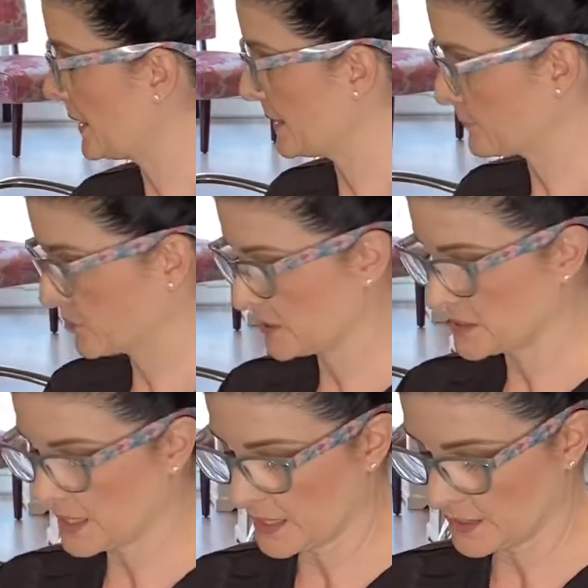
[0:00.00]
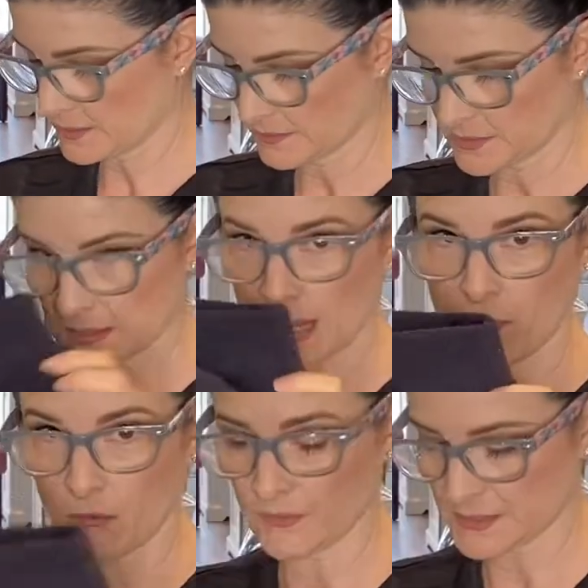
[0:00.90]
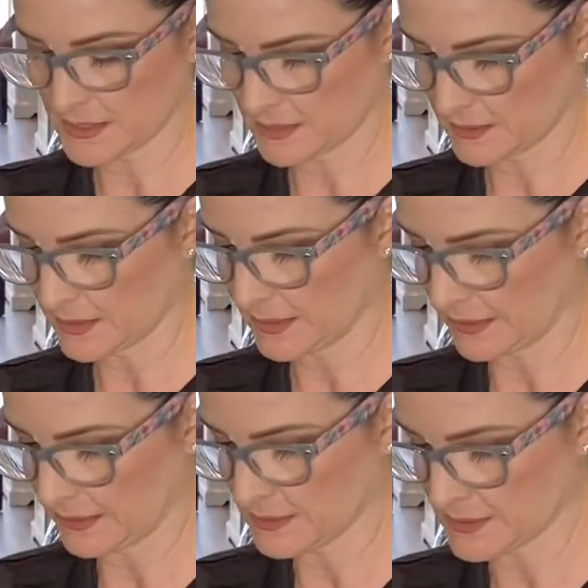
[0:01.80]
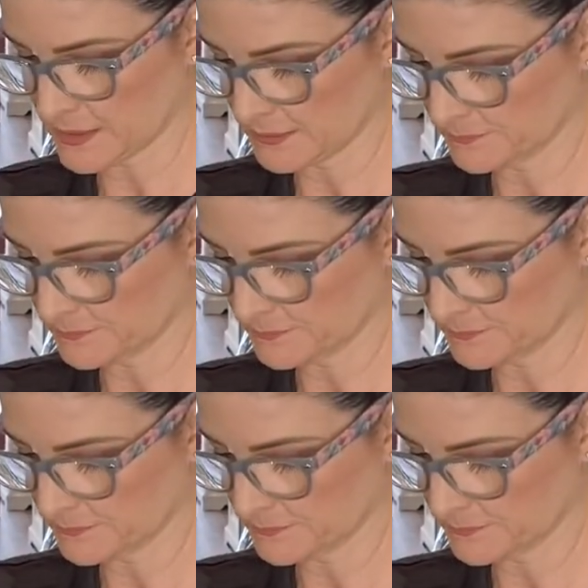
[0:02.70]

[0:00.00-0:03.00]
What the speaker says: am going to take the towel that's in the kit